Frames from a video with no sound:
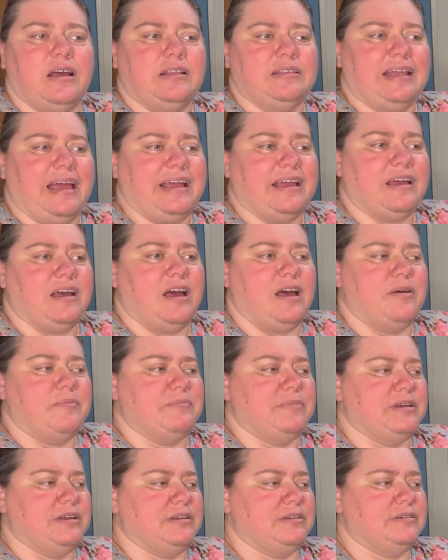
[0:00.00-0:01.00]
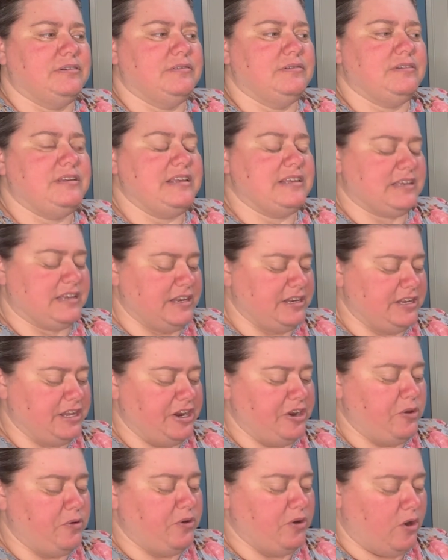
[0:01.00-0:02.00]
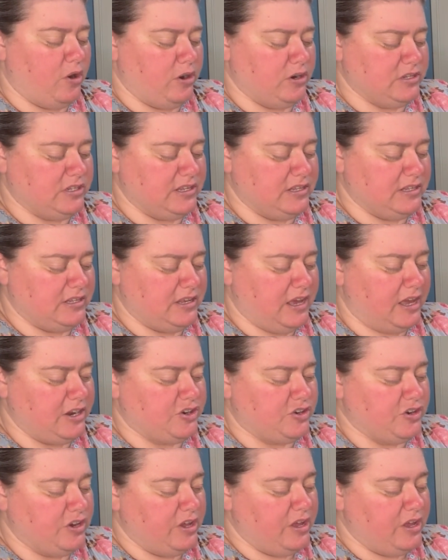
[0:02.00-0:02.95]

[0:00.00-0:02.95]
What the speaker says: like discontinued yarns and such.